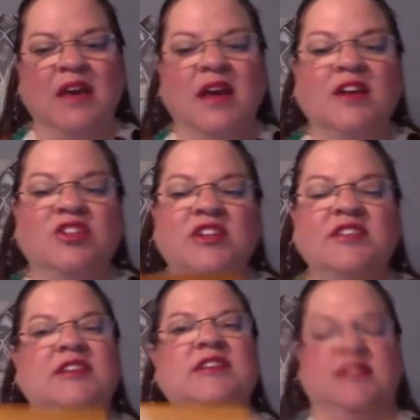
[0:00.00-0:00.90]

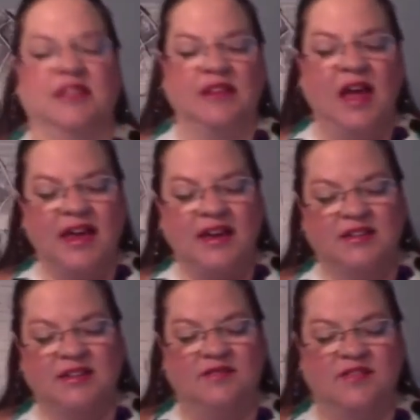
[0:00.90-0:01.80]
Just as the light
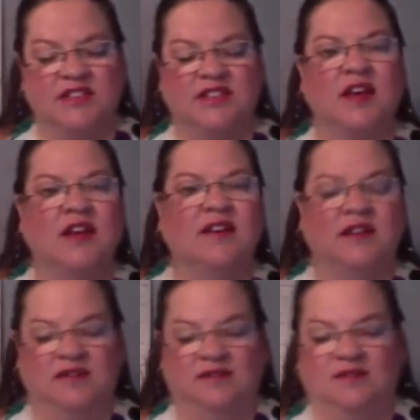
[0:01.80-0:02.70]
of the
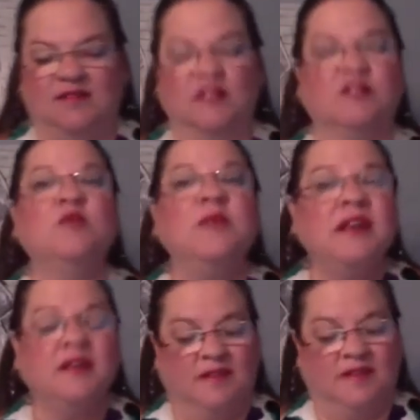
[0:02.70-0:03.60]
sun
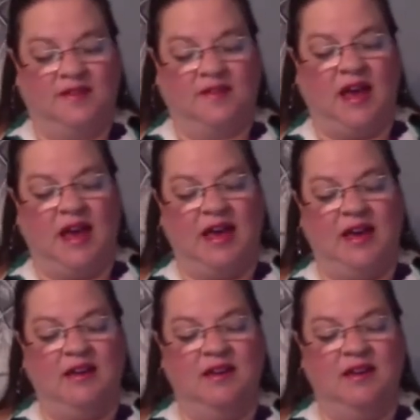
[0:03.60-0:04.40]
illuminates the sky,